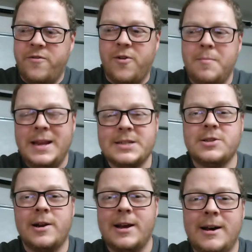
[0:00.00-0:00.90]
me to
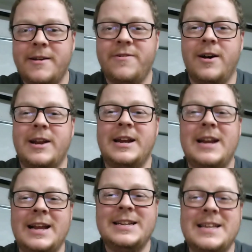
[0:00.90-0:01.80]
start off on a
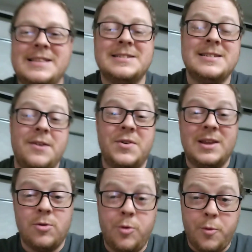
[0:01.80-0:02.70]

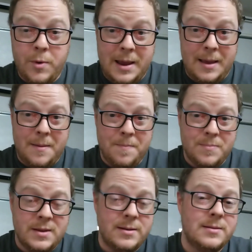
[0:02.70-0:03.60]
1973
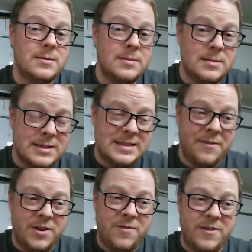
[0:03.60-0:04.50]

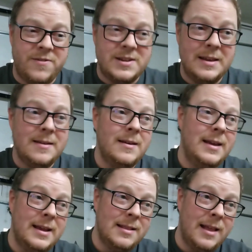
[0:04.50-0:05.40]
750
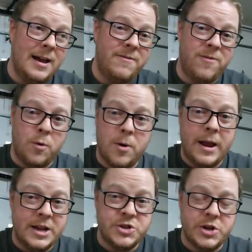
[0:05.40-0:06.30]
inline 4
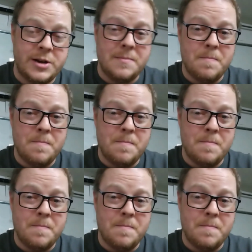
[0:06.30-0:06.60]
engine